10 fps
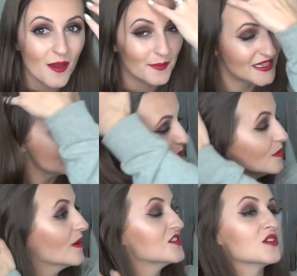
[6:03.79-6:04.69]
My
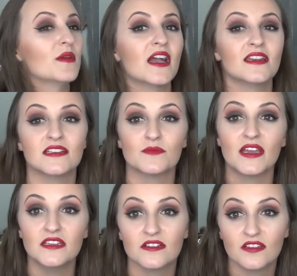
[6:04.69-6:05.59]
sample project pan is
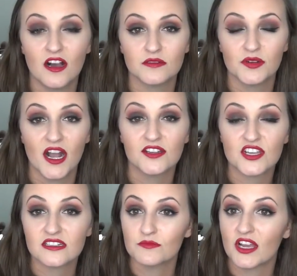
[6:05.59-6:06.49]
my year-long
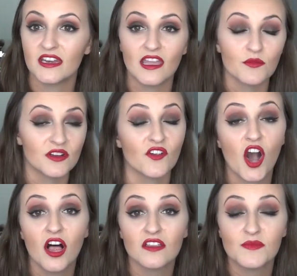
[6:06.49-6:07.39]
project. I'm trying to get rid of
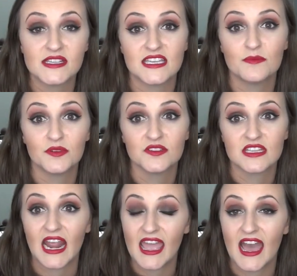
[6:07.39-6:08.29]
all of my samples
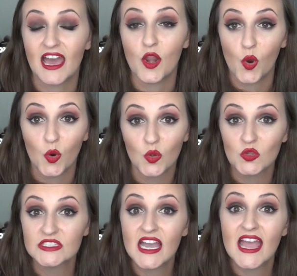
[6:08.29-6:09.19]
that I had
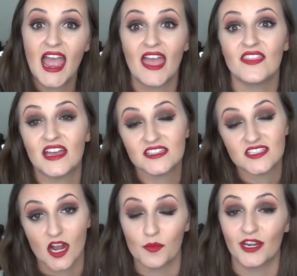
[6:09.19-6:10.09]
old and then
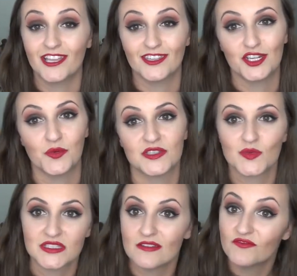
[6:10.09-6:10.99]
start putting in the new ones
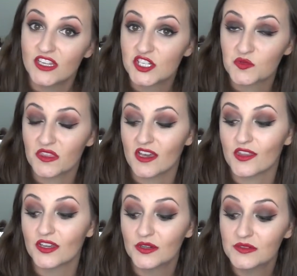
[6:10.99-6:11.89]
once I'm finished with
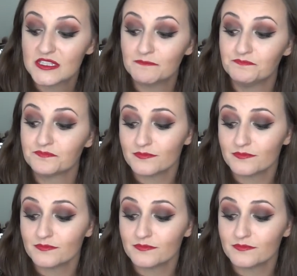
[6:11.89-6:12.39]
all those.